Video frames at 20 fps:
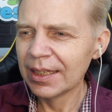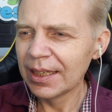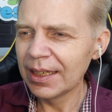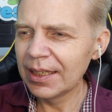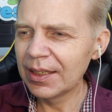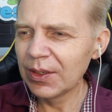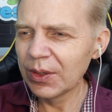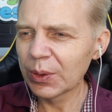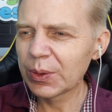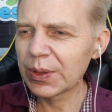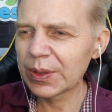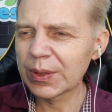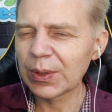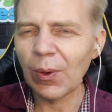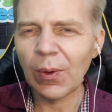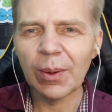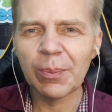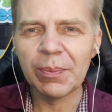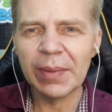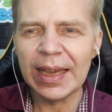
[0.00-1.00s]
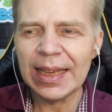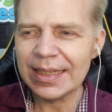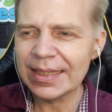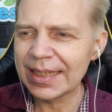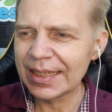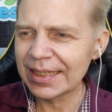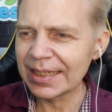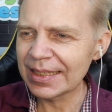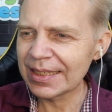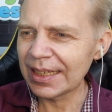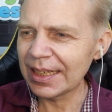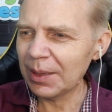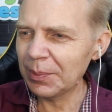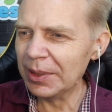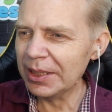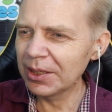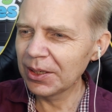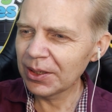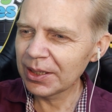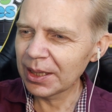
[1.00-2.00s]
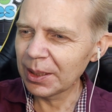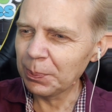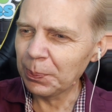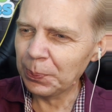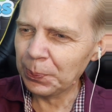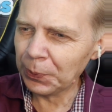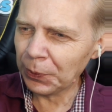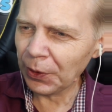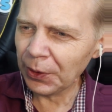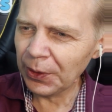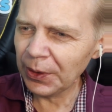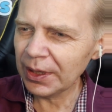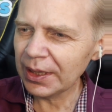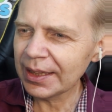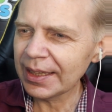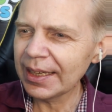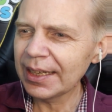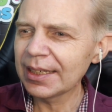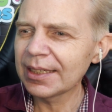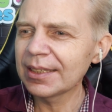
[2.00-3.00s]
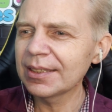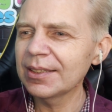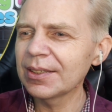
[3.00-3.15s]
It looks so amazing, doesn't it? I mean, look at the pearl there.